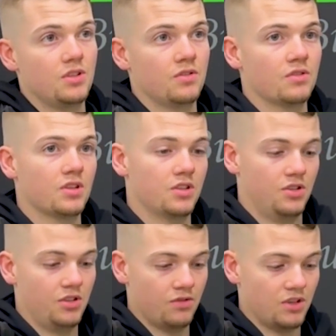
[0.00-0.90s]
you're
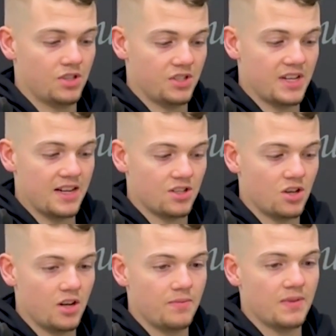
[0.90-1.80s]
at a set
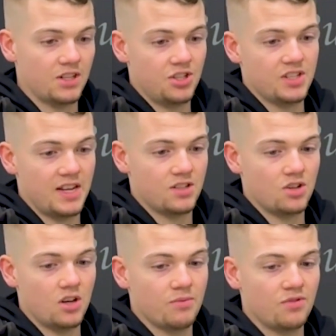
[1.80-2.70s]
time, that's your set
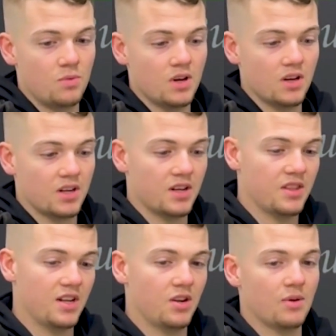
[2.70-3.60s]
time for work,
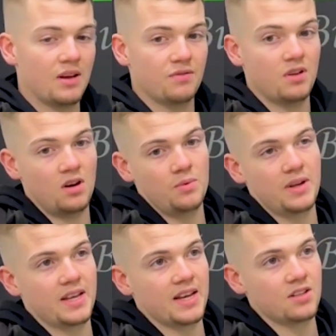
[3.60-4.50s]
and then you'll have the
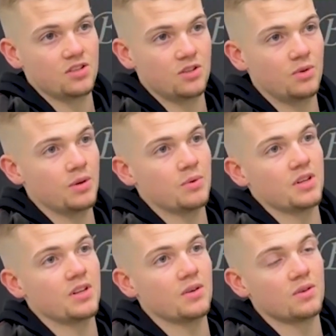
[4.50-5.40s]
whole weekend to do what you
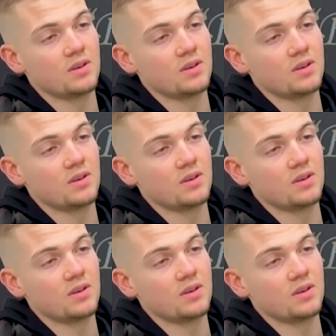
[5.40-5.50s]
want to do.